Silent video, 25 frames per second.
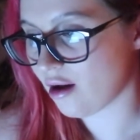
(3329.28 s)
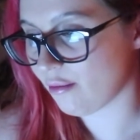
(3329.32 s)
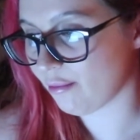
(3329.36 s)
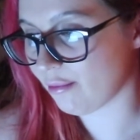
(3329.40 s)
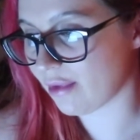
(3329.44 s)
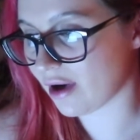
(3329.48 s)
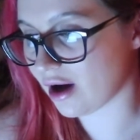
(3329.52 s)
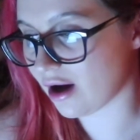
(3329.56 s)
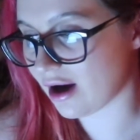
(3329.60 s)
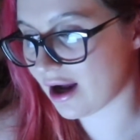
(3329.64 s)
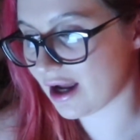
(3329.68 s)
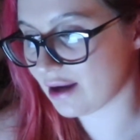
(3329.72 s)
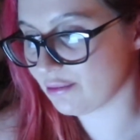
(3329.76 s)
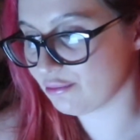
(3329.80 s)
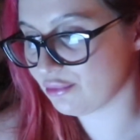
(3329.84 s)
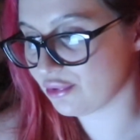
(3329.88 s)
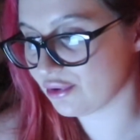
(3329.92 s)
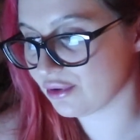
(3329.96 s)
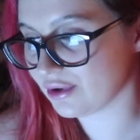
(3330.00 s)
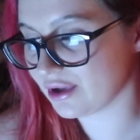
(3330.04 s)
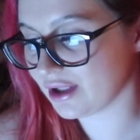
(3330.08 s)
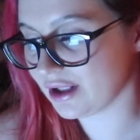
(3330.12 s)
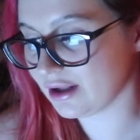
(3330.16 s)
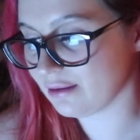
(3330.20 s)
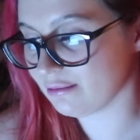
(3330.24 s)
But I'm
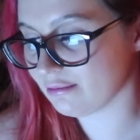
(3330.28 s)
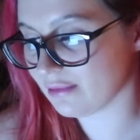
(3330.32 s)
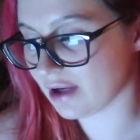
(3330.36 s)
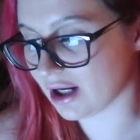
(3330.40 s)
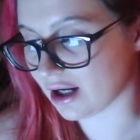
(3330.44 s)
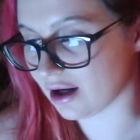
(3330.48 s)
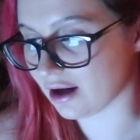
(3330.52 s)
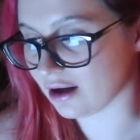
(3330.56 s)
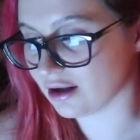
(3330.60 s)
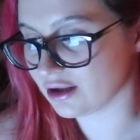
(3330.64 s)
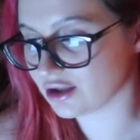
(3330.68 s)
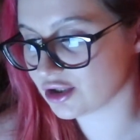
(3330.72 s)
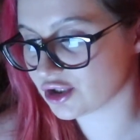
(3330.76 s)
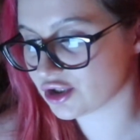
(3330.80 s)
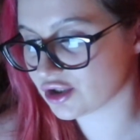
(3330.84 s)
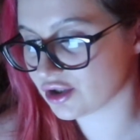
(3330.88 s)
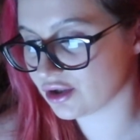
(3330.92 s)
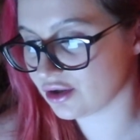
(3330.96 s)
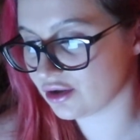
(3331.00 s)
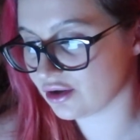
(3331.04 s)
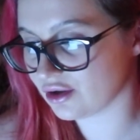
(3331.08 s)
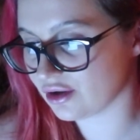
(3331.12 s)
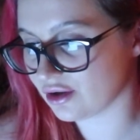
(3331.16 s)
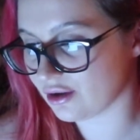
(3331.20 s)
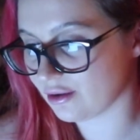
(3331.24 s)
pretty much
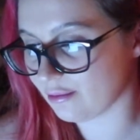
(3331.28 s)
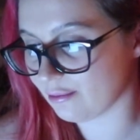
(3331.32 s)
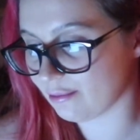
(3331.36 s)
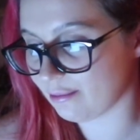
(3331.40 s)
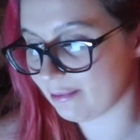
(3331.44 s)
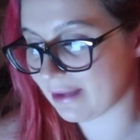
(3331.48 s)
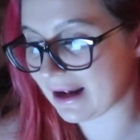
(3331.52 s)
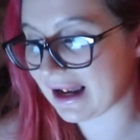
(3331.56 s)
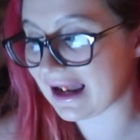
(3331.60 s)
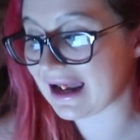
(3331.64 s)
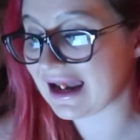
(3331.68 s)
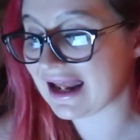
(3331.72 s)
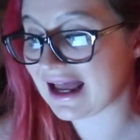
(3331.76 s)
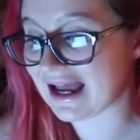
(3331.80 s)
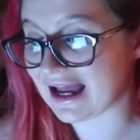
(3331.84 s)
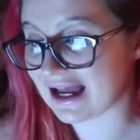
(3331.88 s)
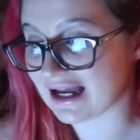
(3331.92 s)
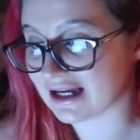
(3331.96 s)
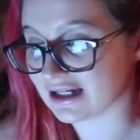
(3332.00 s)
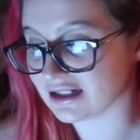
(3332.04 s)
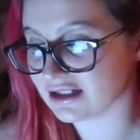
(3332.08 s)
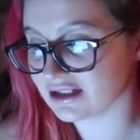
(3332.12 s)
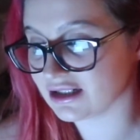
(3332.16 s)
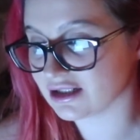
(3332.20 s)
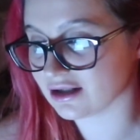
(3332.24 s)

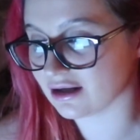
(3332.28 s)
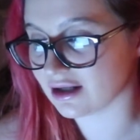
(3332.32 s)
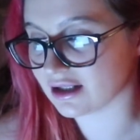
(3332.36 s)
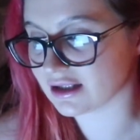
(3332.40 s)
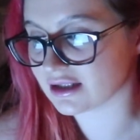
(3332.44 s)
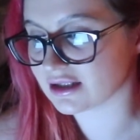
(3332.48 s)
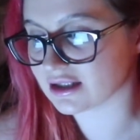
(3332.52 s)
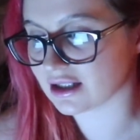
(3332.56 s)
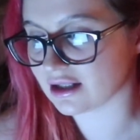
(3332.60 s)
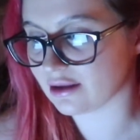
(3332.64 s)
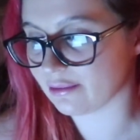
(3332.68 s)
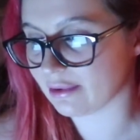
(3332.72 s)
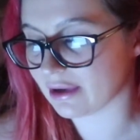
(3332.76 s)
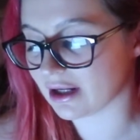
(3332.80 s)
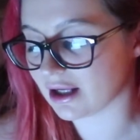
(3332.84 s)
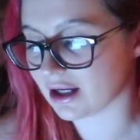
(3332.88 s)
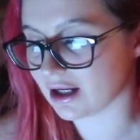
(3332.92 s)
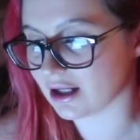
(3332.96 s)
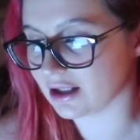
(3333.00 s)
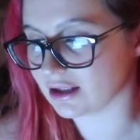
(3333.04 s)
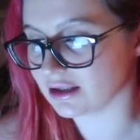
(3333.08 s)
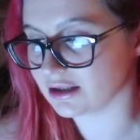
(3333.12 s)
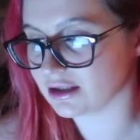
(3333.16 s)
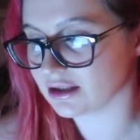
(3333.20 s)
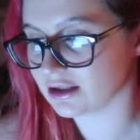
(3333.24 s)
planned, I say
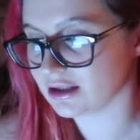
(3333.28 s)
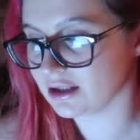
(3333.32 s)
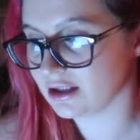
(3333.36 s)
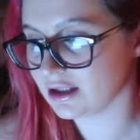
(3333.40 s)
planned,